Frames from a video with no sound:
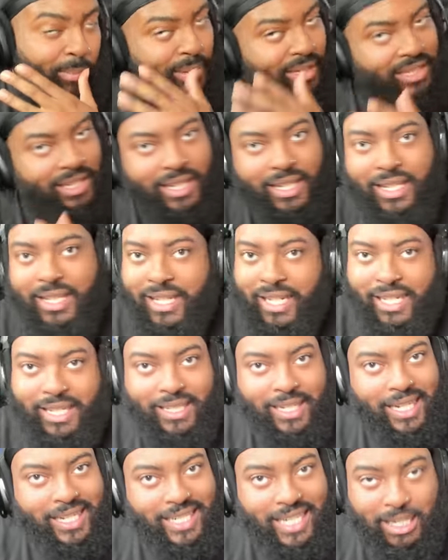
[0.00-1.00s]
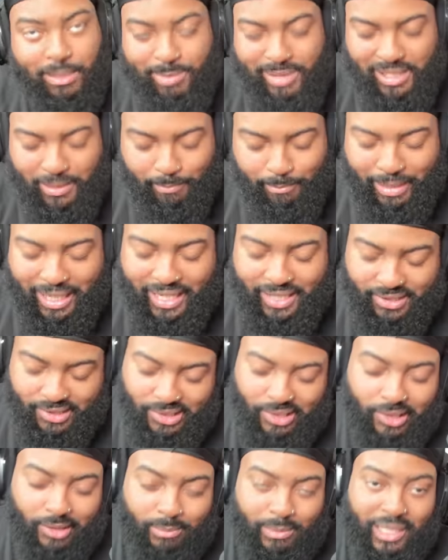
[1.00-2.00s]
but I gotta be unbiased
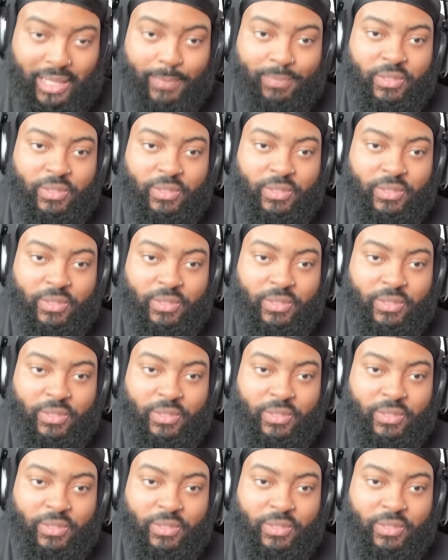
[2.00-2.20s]
here, man.